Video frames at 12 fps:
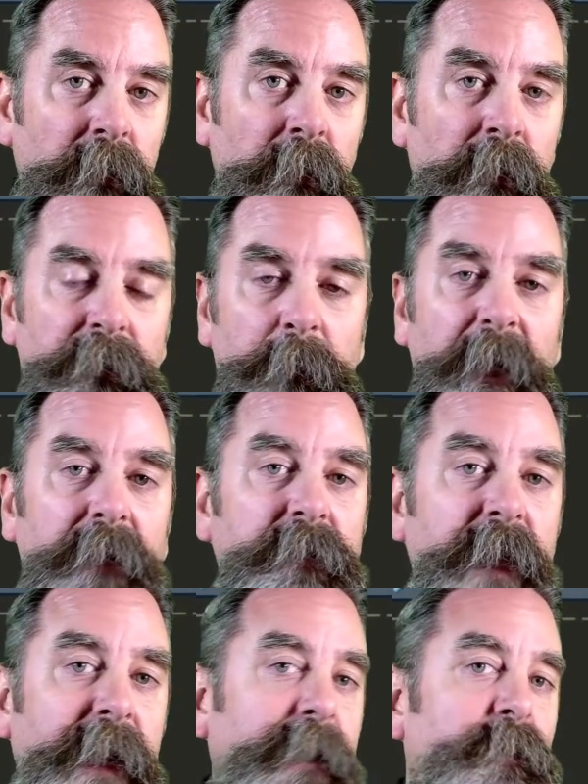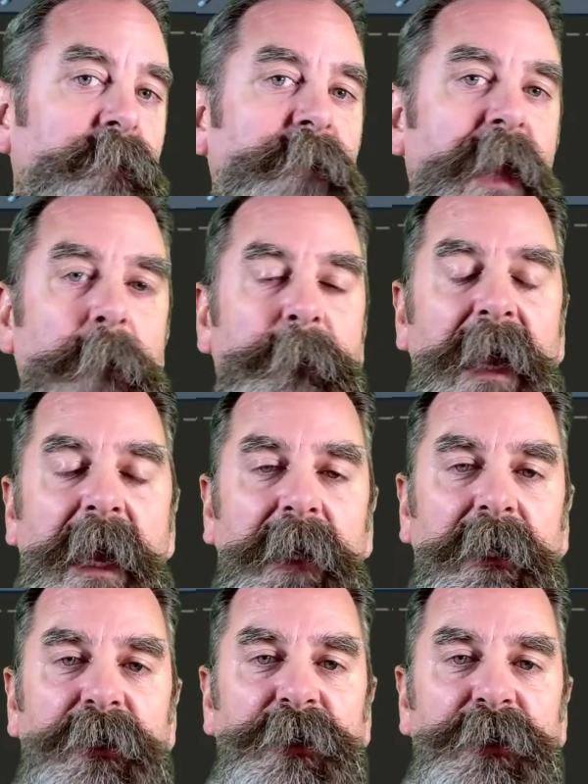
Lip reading: The maintainer of that package